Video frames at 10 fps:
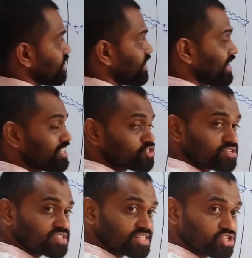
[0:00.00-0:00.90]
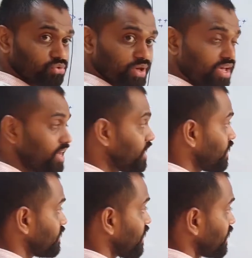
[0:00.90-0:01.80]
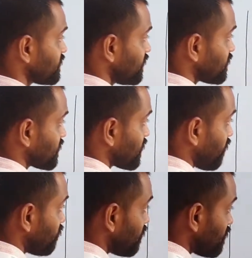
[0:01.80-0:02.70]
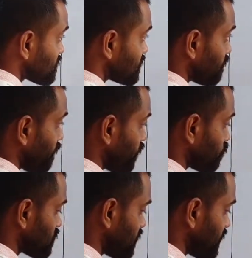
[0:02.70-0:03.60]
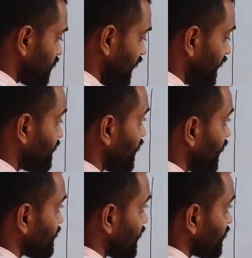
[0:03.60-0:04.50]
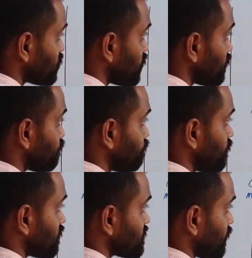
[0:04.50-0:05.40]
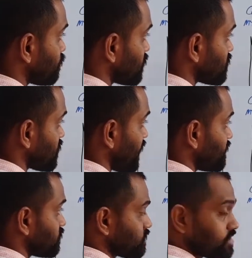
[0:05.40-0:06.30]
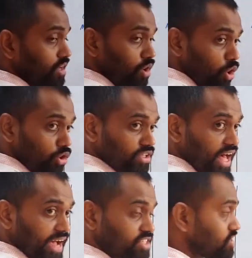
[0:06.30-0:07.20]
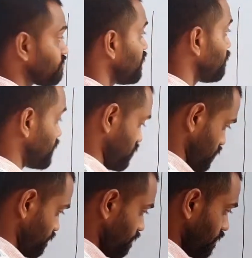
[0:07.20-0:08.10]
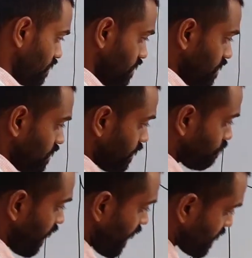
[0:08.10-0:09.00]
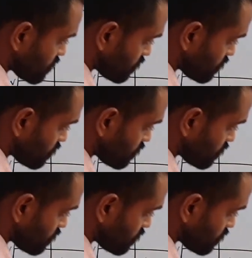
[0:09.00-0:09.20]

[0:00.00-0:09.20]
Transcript: arranged in such a way that it covers the myosin head attaching receptor sites on the actin filament. Now, as